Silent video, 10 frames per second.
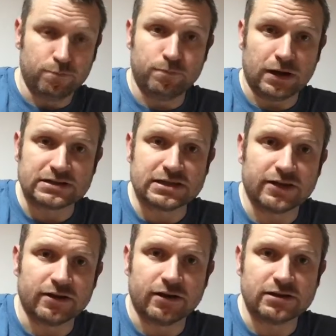back
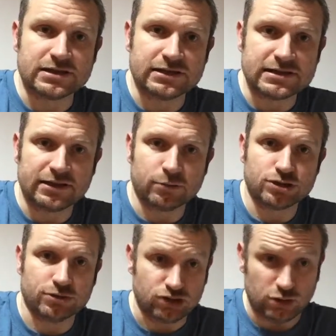together, and I intend to take the
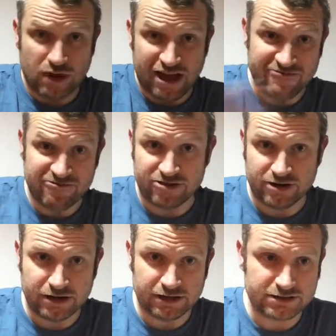opportunity to do everything
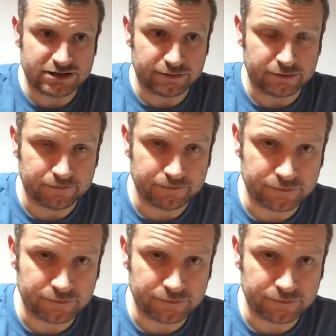it needs doing.